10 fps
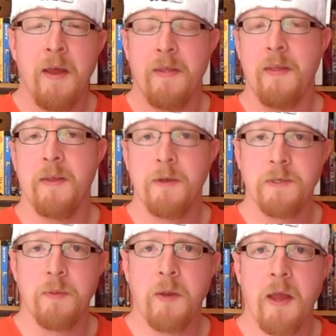And then the
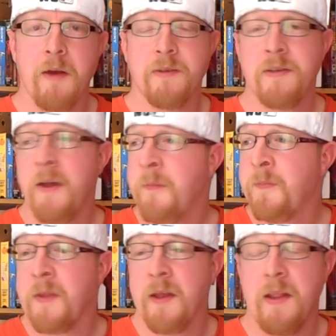YouTube account is
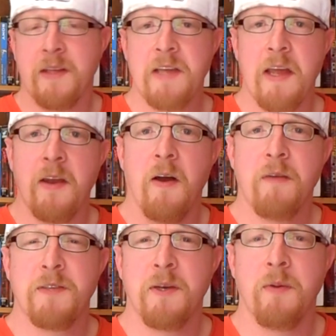like taking off too.